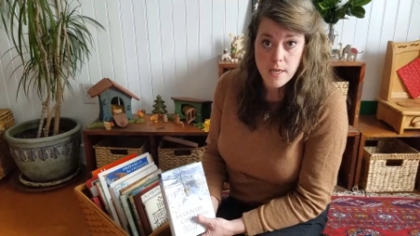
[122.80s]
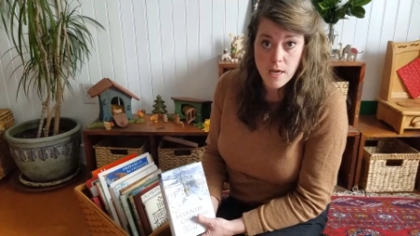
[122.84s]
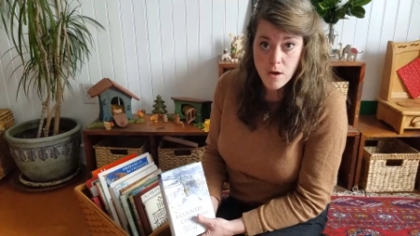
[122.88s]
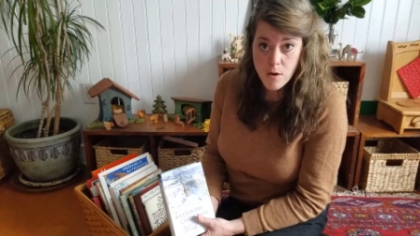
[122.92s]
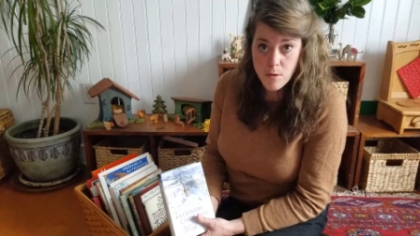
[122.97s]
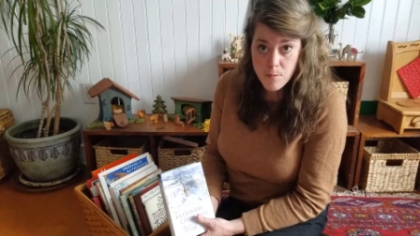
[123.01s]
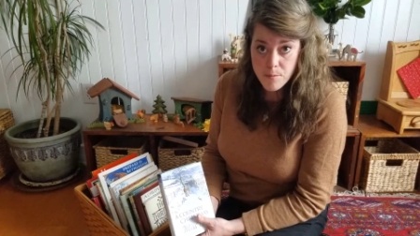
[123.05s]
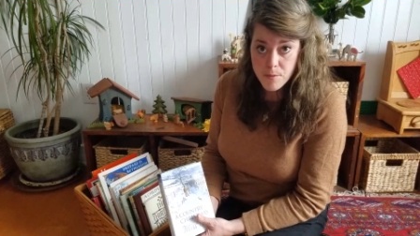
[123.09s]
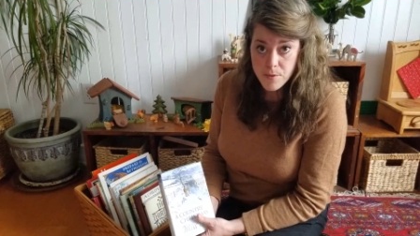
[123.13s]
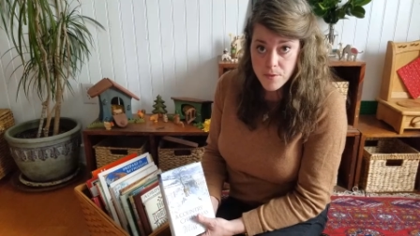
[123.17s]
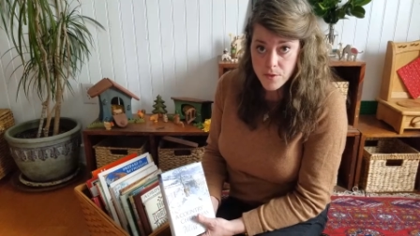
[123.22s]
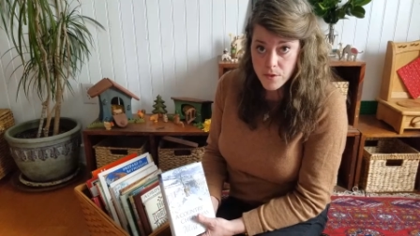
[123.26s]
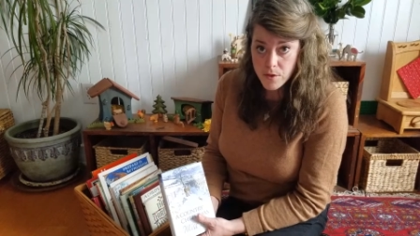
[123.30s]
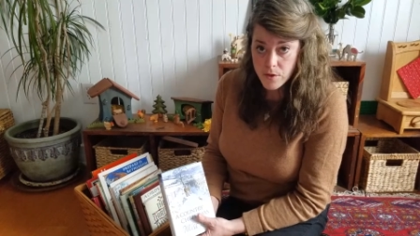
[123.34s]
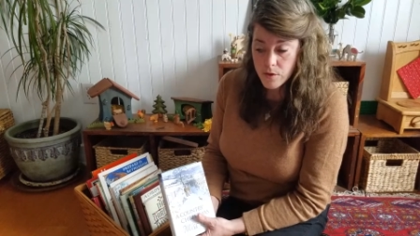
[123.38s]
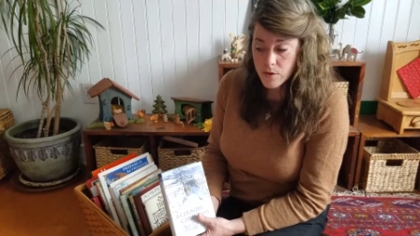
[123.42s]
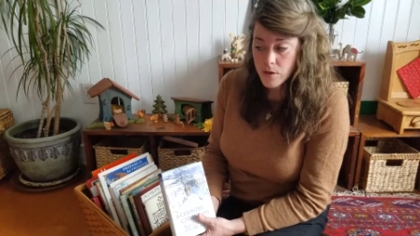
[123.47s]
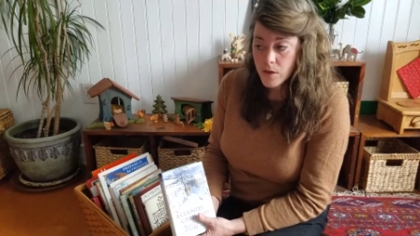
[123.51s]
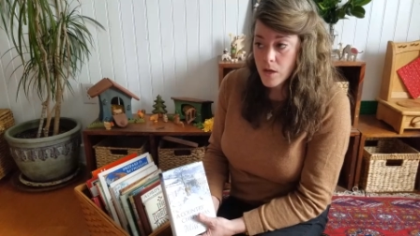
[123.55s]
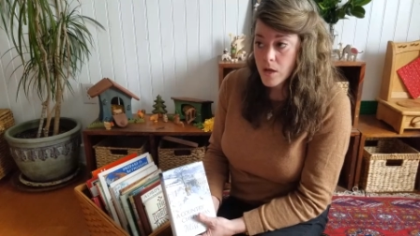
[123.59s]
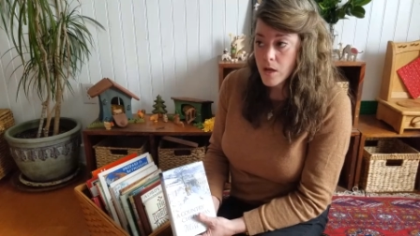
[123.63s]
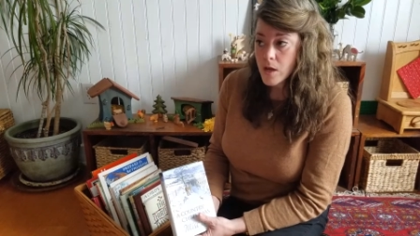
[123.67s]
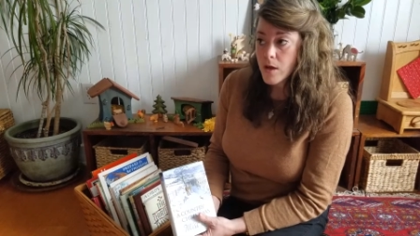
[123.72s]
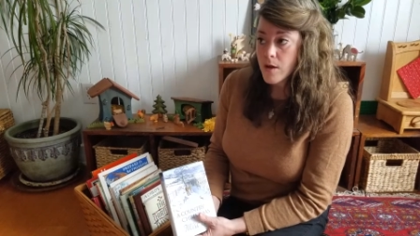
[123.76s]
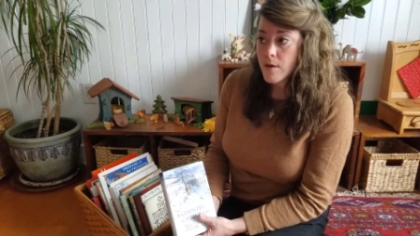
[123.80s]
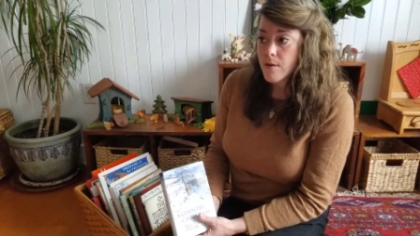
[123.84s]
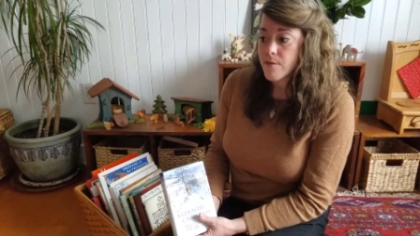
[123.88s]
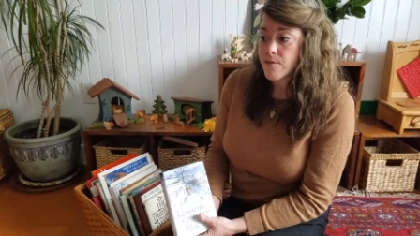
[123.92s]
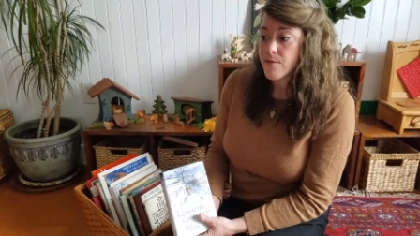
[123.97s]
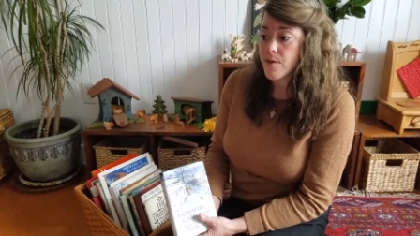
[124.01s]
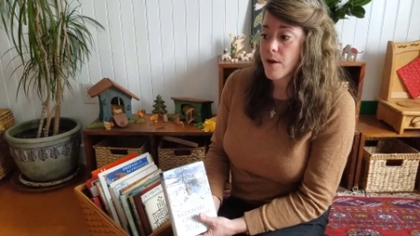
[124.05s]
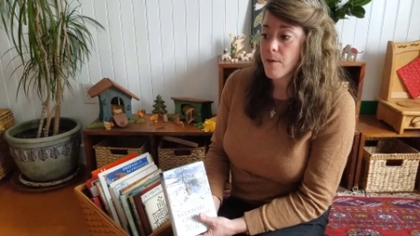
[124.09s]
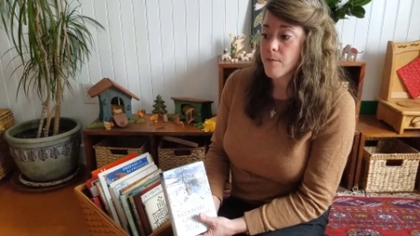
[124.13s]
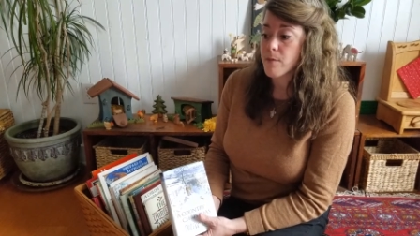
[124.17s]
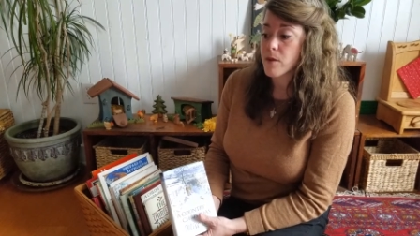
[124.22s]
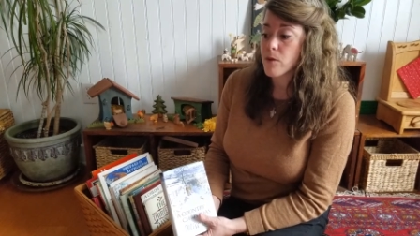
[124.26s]
help the
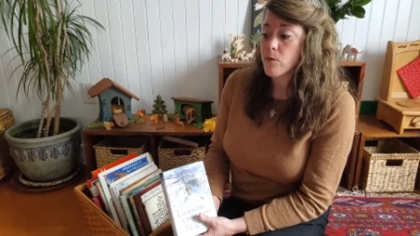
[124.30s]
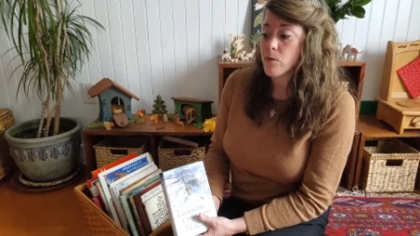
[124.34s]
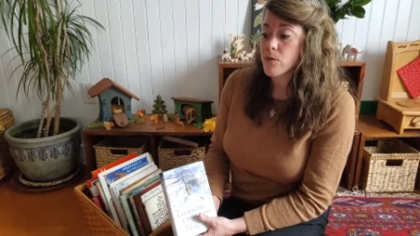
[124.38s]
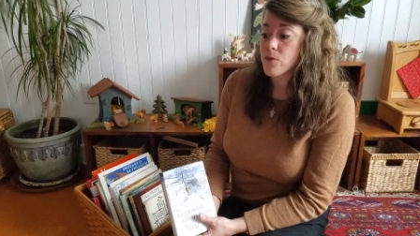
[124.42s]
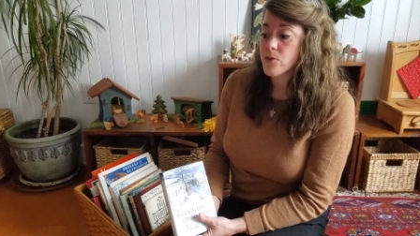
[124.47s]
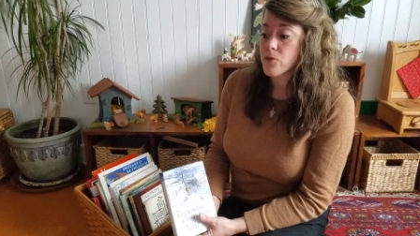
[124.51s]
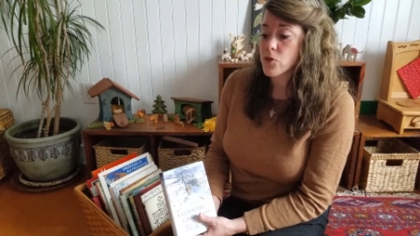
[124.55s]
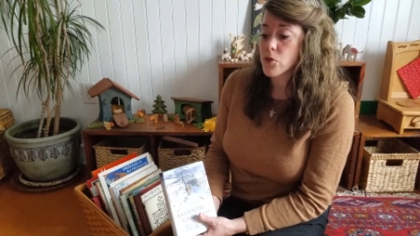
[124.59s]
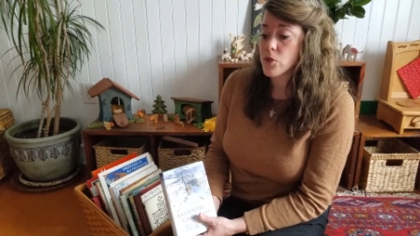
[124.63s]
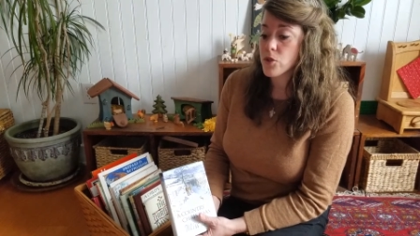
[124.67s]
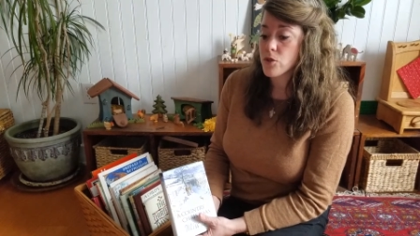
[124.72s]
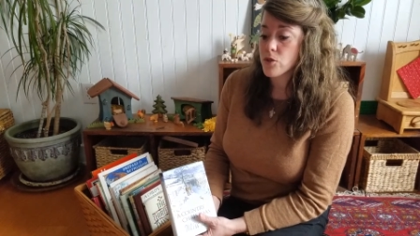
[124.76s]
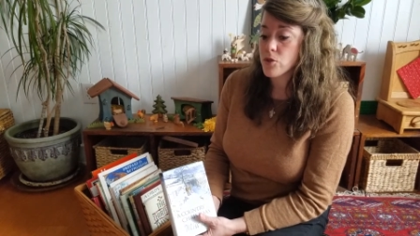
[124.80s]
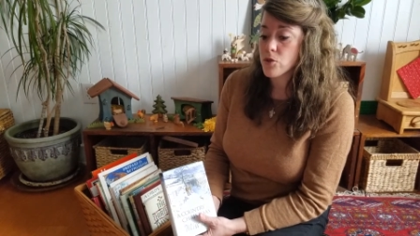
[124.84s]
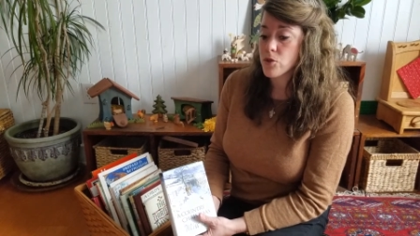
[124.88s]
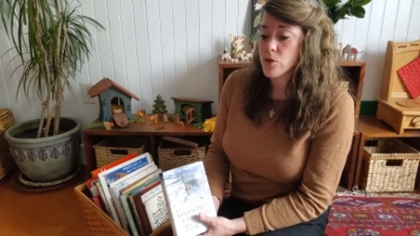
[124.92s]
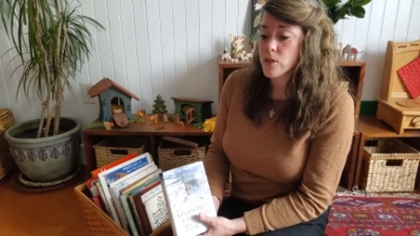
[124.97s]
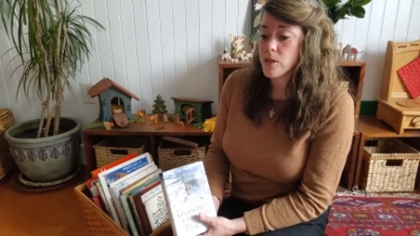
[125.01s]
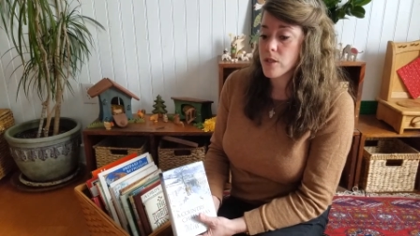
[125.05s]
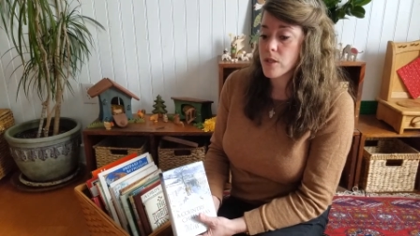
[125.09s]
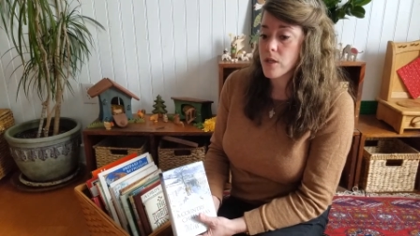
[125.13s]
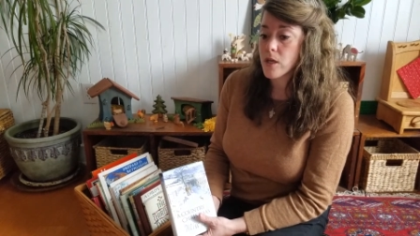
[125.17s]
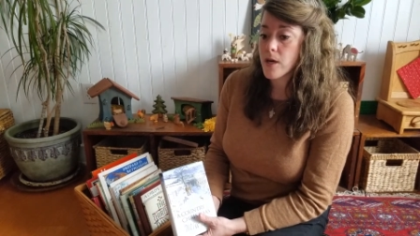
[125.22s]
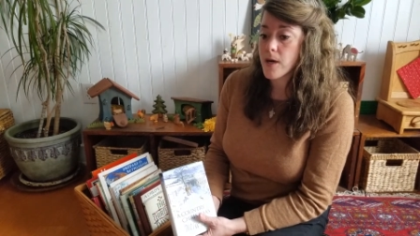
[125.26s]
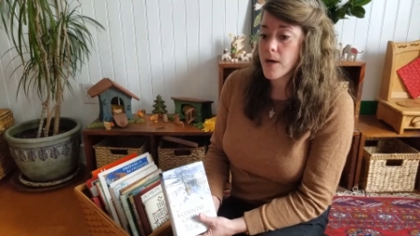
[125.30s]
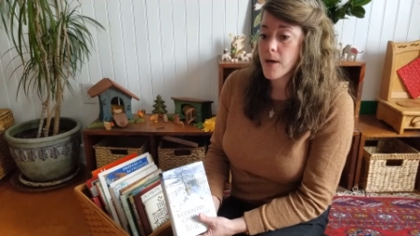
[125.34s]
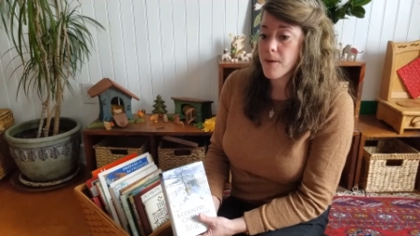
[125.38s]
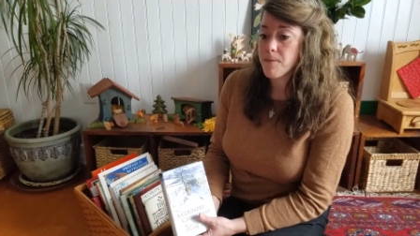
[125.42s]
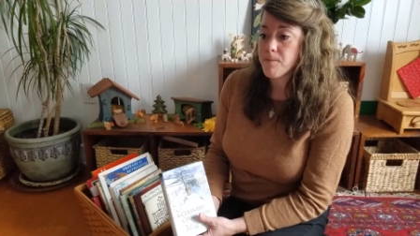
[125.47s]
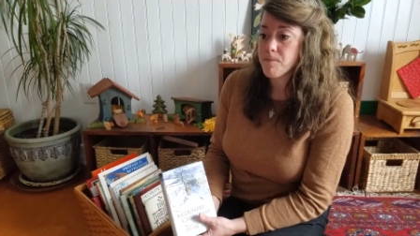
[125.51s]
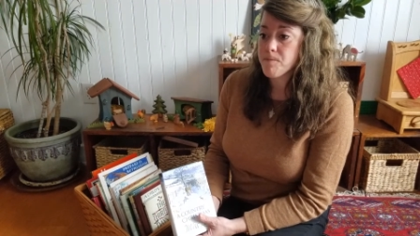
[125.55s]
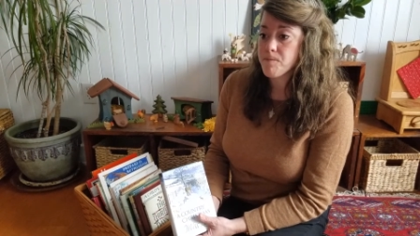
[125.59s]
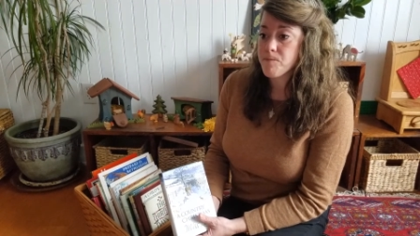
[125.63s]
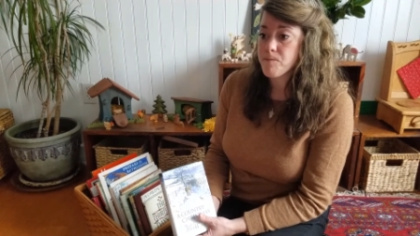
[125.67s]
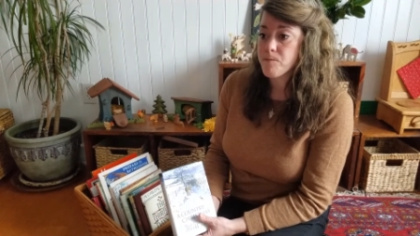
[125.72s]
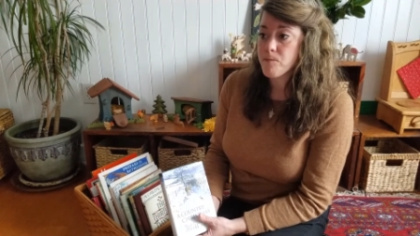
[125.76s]
family with children um,